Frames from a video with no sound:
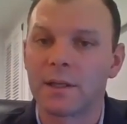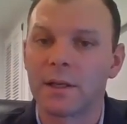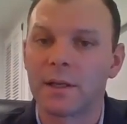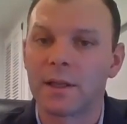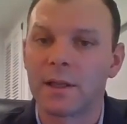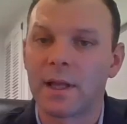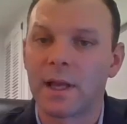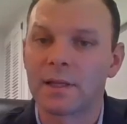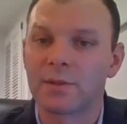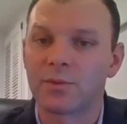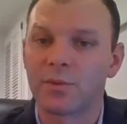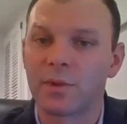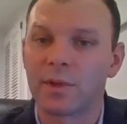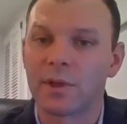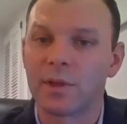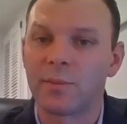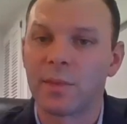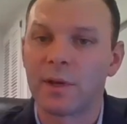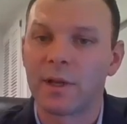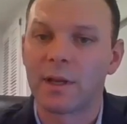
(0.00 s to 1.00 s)
And that's
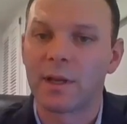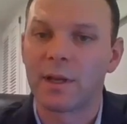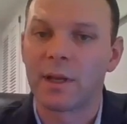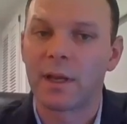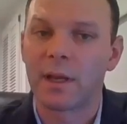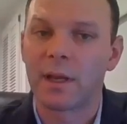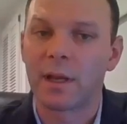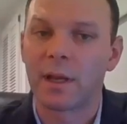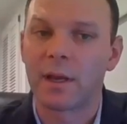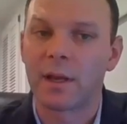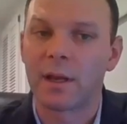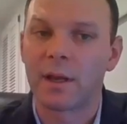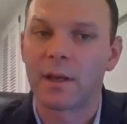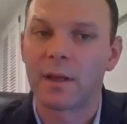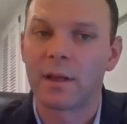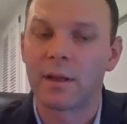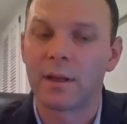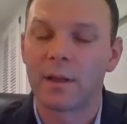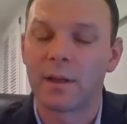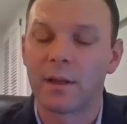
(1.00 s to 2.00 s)
really been
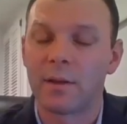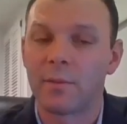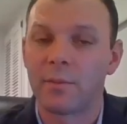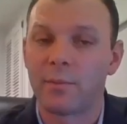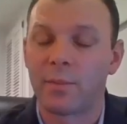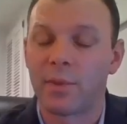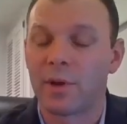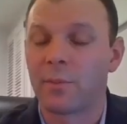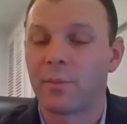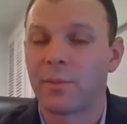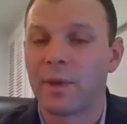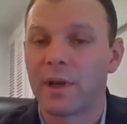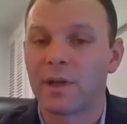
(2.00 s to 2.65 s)
a